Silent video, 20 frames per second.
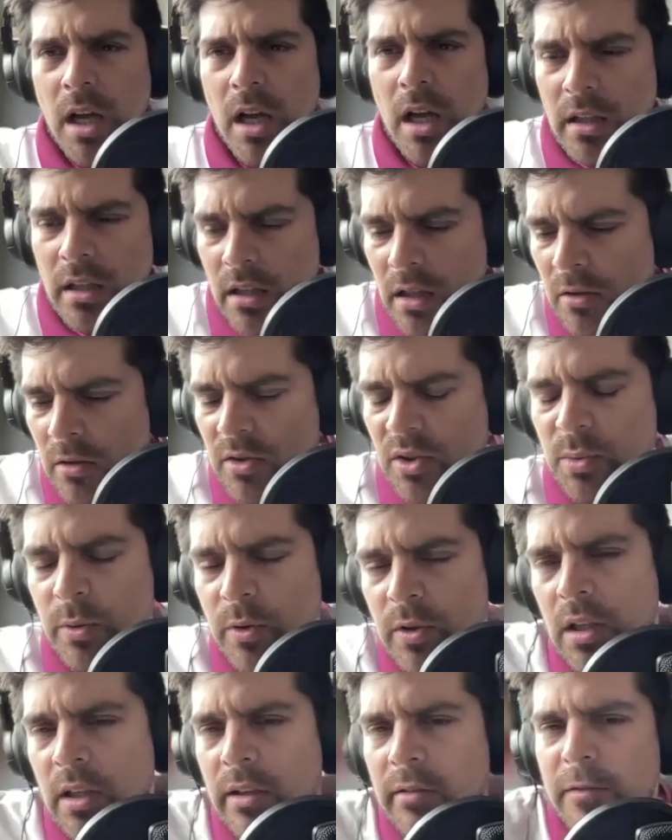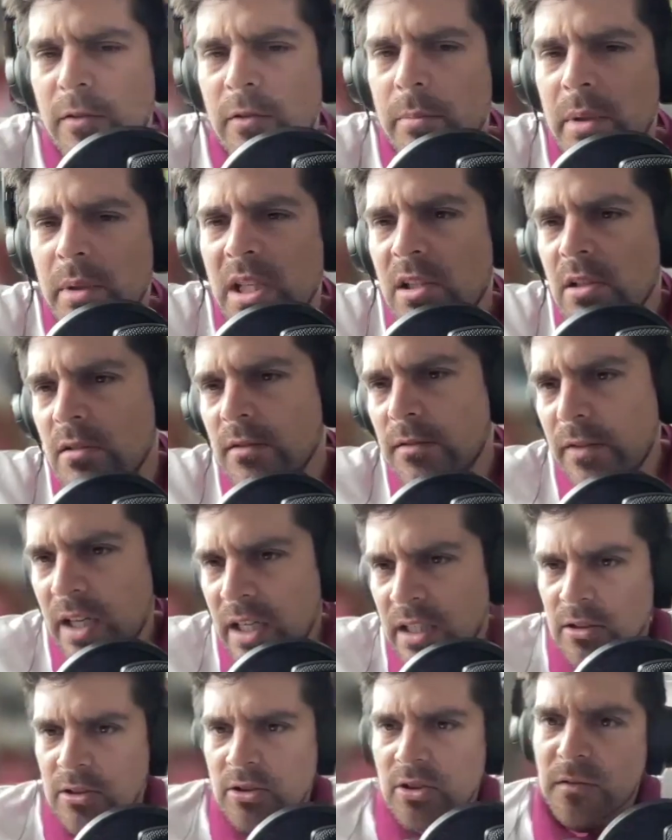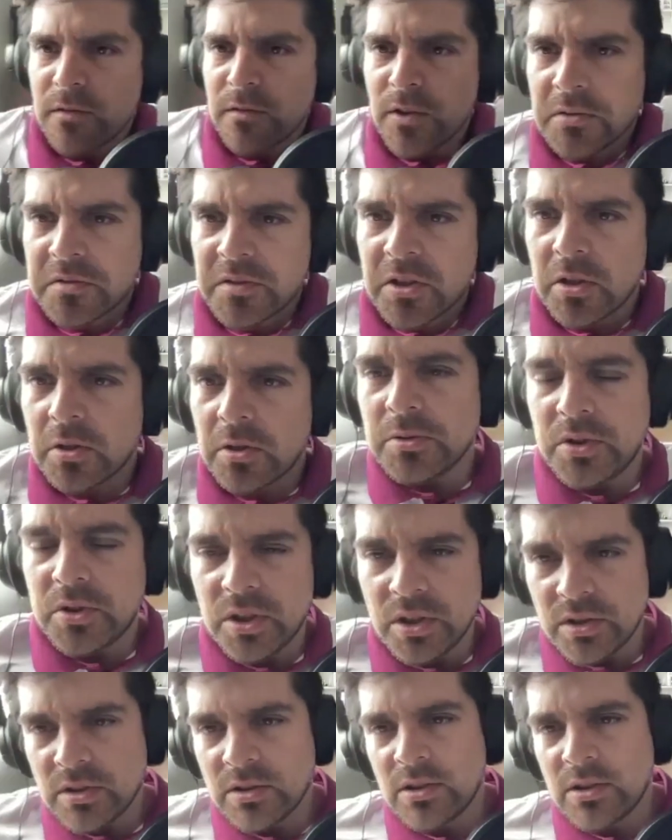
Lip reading: And now it's more clear for me your philosophy of coaching.